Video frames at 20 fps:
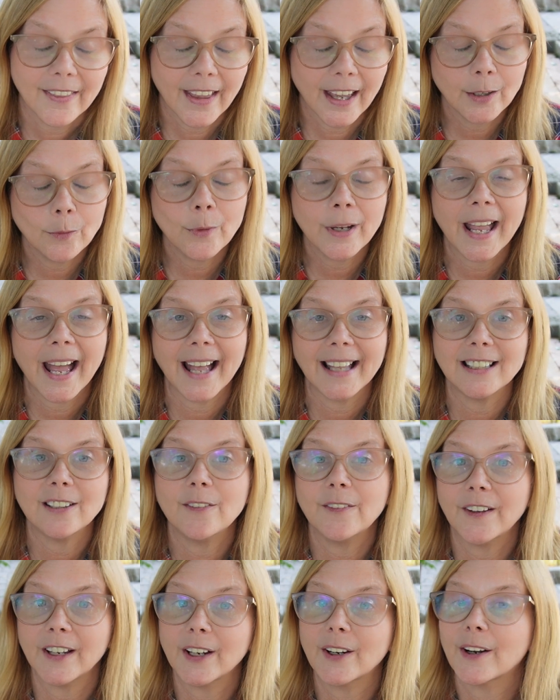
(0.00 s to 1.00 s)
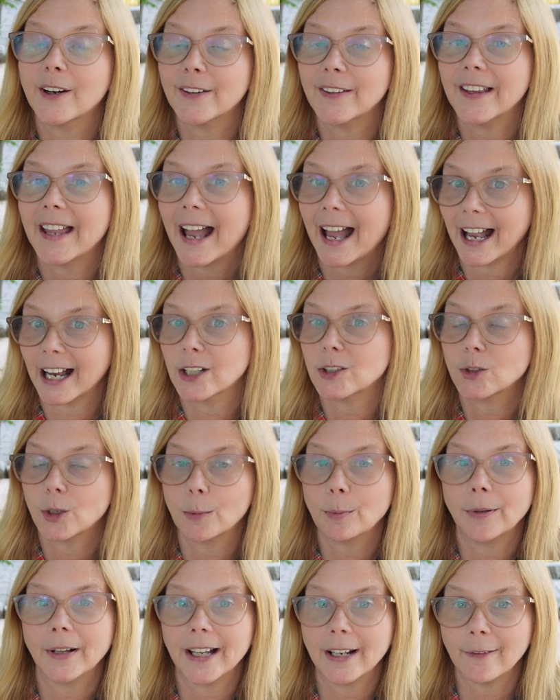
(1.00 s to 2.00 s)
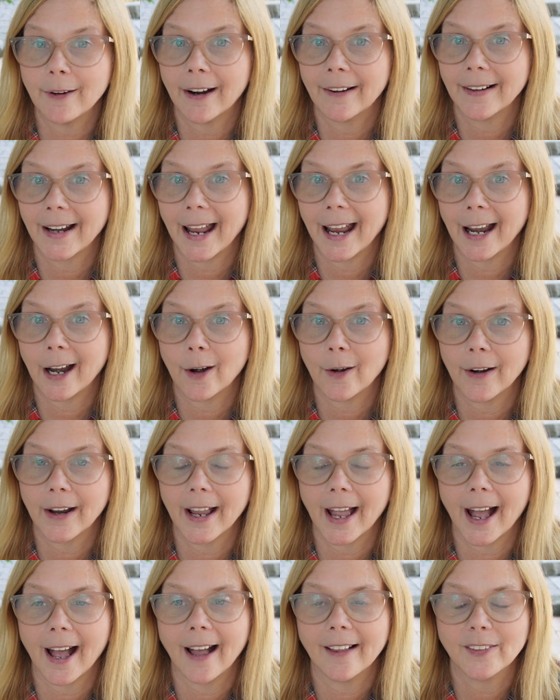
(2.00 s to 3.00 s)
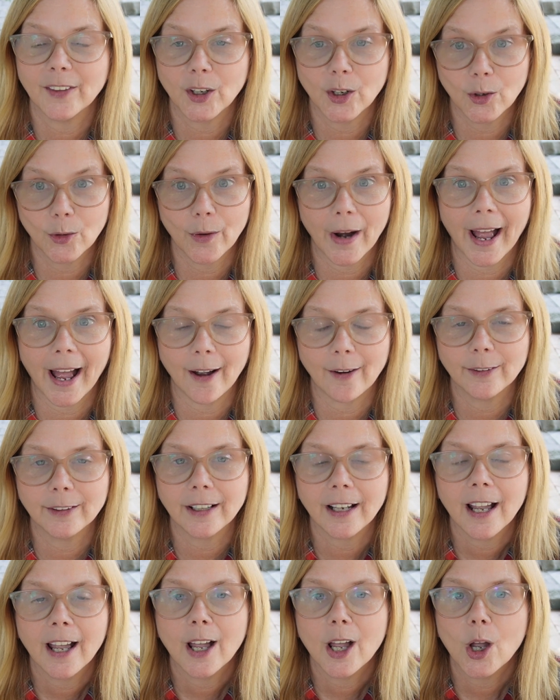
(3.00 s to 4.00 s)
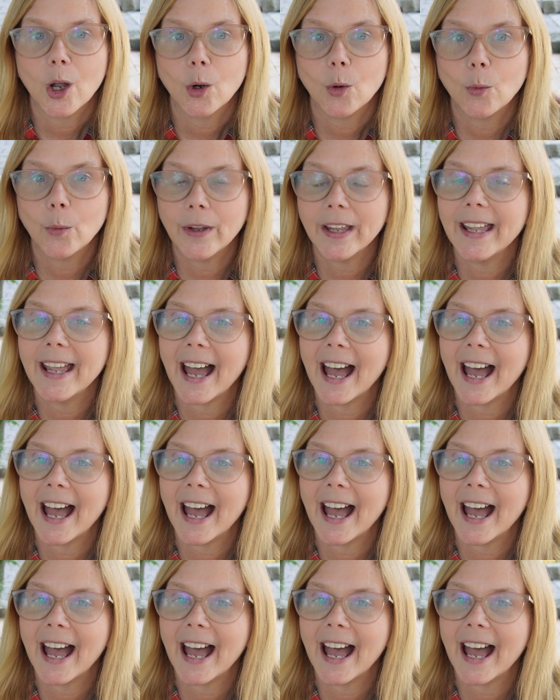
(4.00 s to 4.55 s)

Then we had to figure out the actual playground area, the ground. We